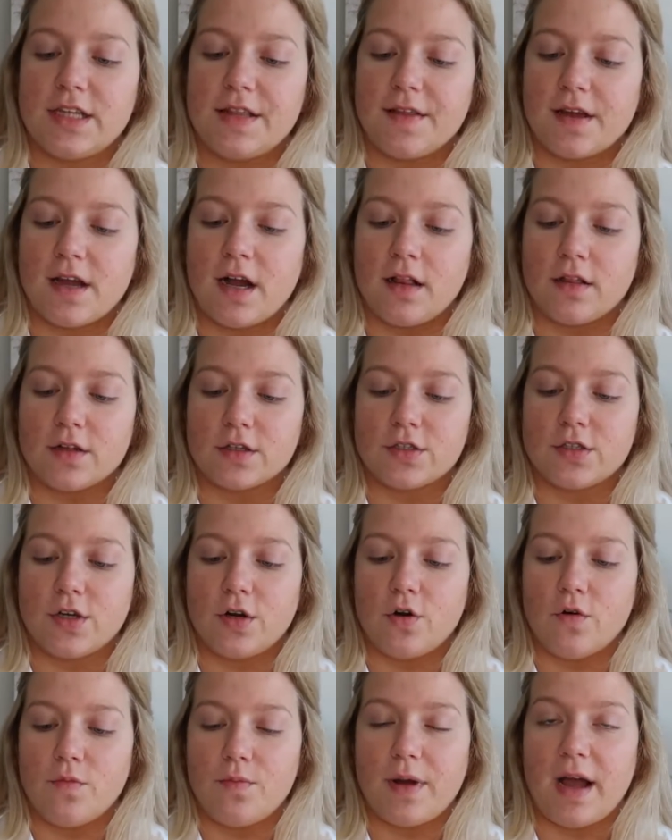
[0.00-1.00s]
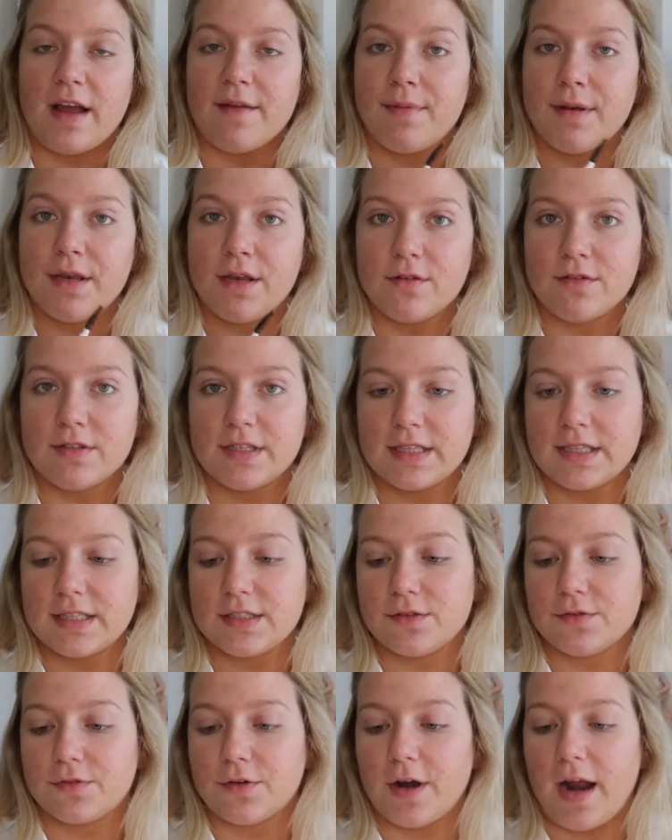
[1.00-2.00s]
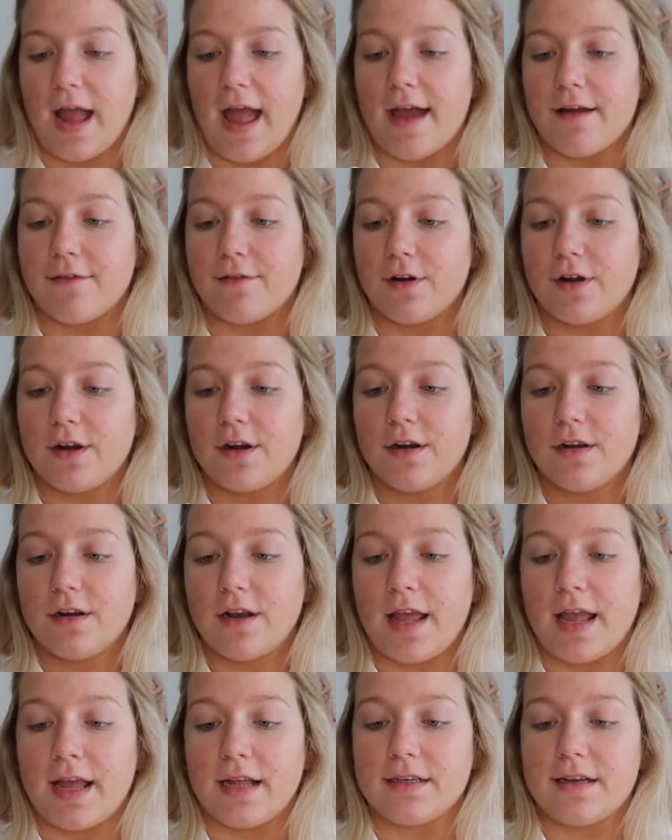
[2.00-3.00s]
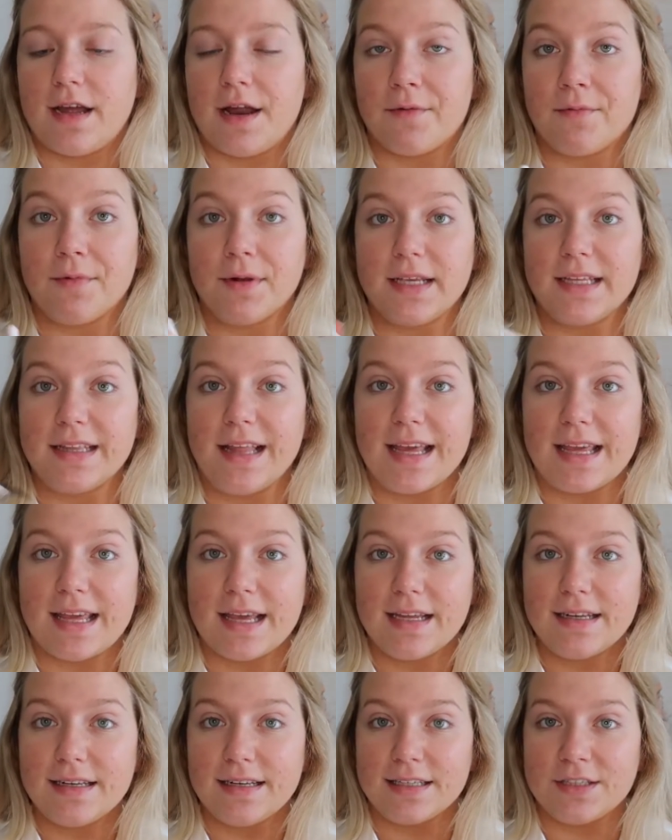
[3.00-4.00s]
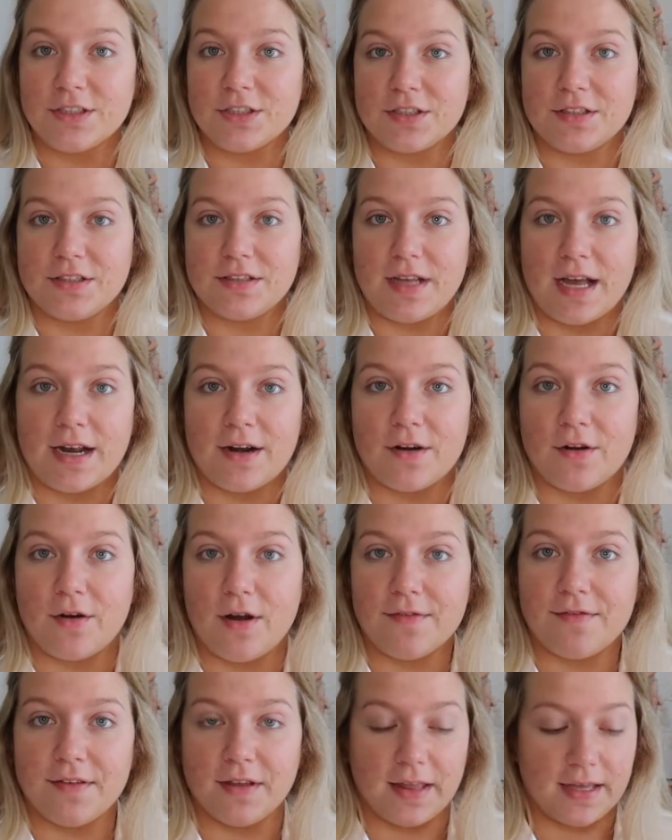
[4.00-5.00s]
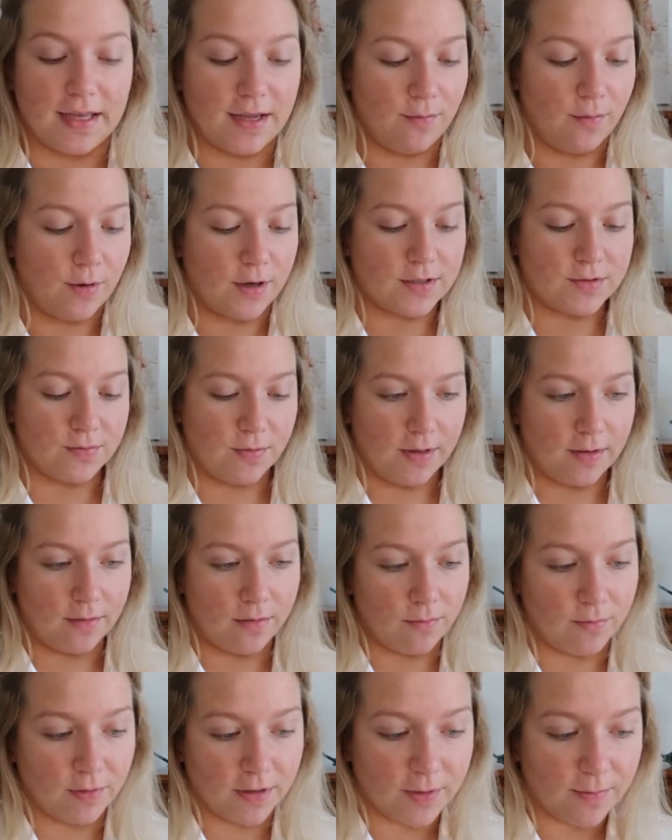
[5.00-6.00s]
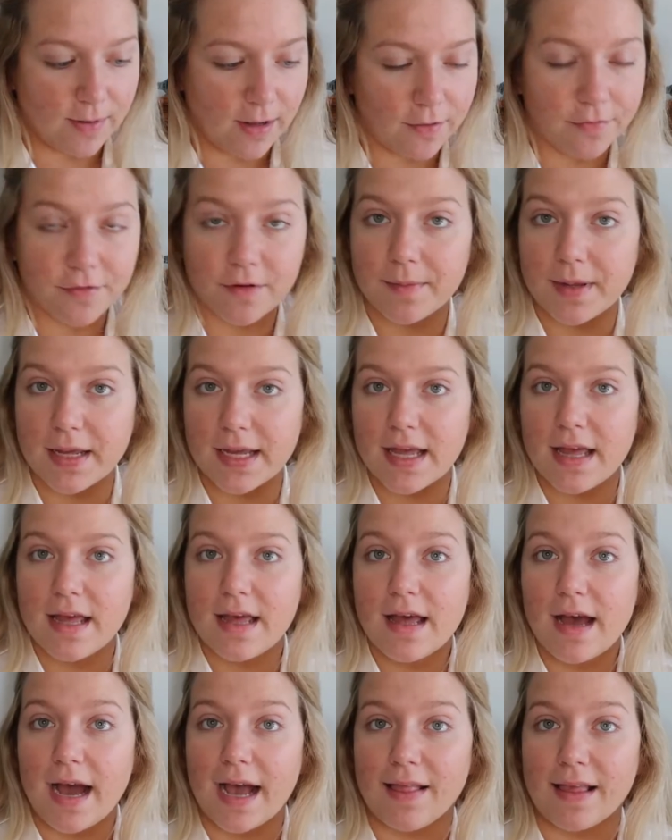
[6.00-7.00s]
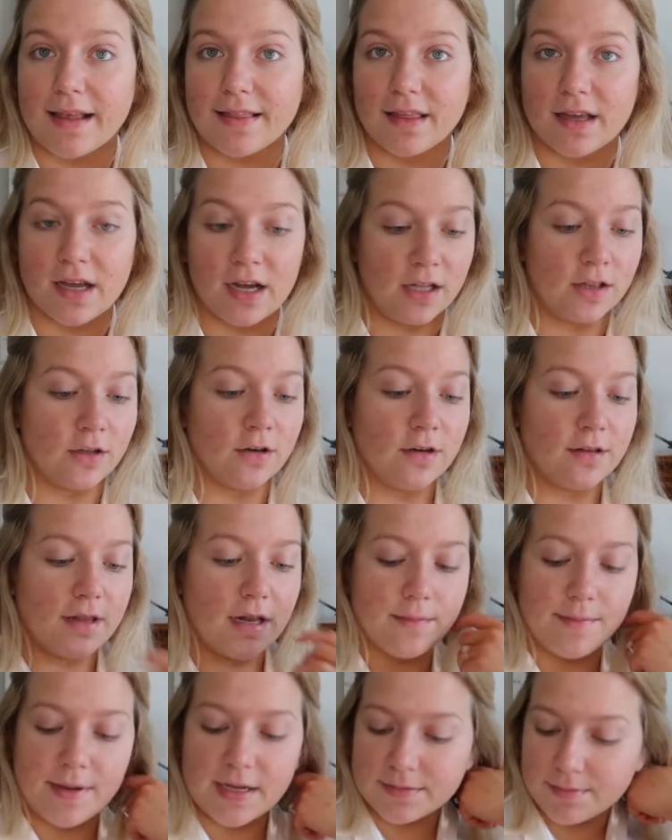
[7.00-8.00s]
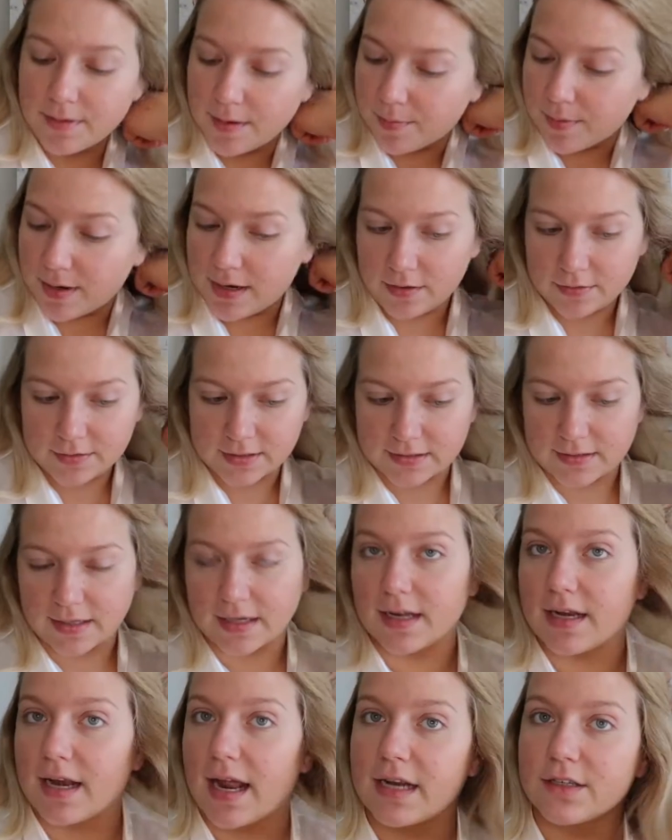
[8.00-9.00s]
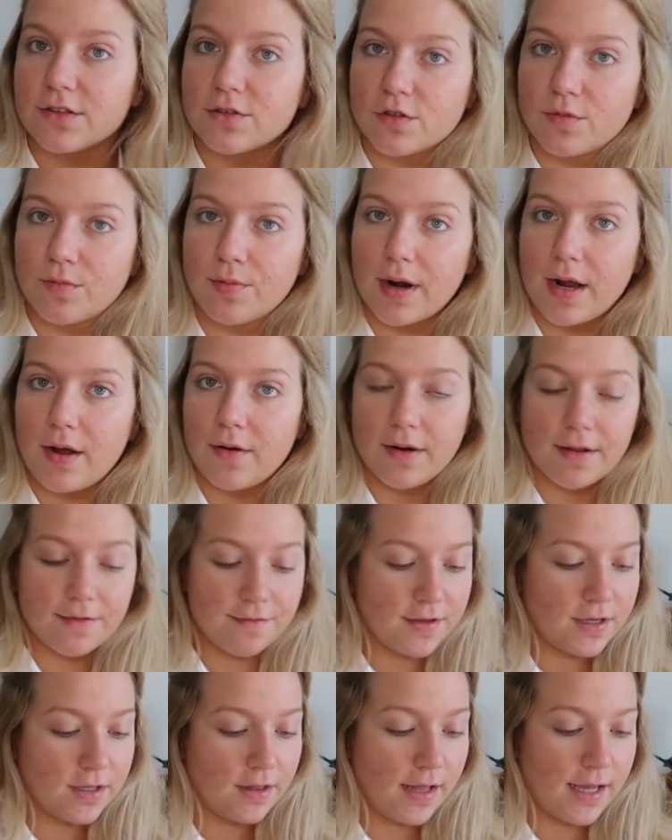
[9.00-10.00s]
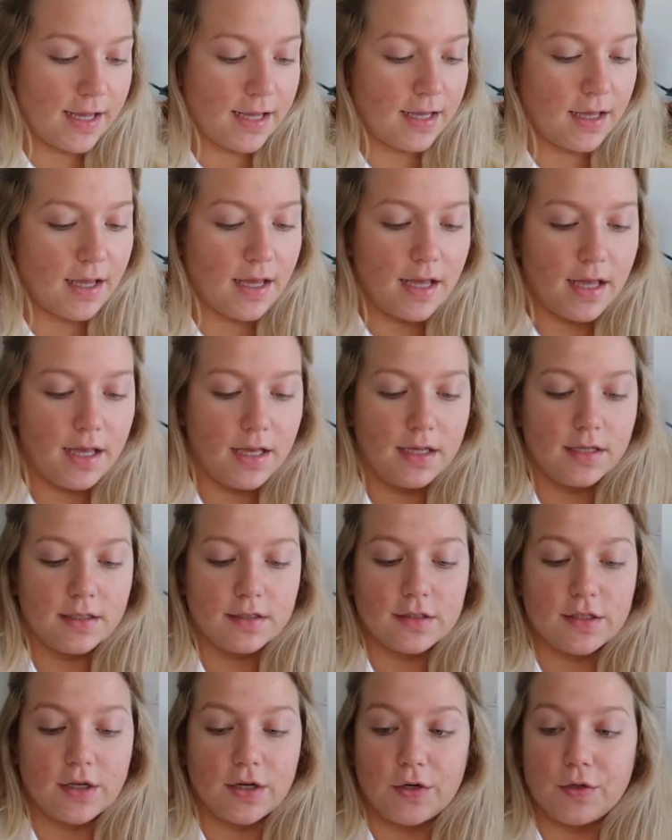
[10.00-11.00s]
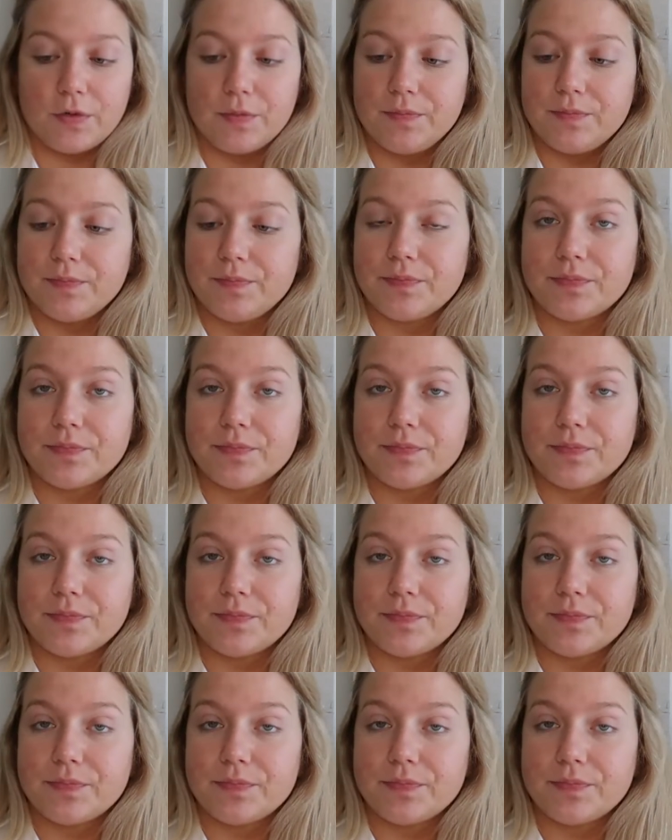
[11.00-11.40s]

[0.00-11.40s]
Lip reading: in the color taupe. I've been using this forever and I really like it. It just, I don't know, I feel like it works really well for me. I like the color that it makes my brows. It's like a natural brown, I feel like. So